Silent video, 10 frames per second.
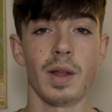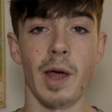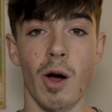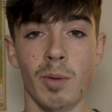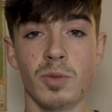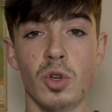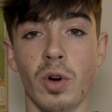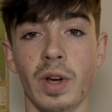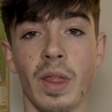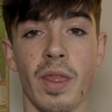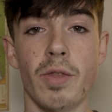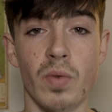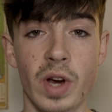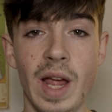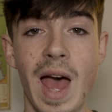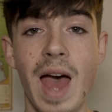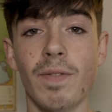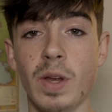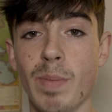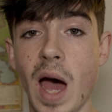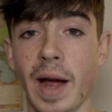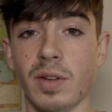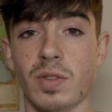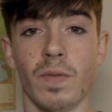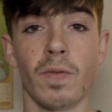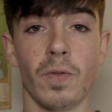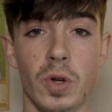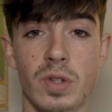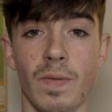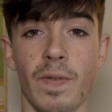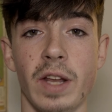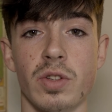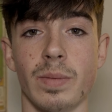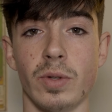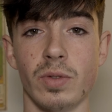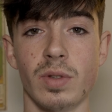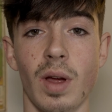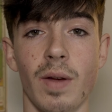Now I'm talking 3 heavy bags of fruits and vegetables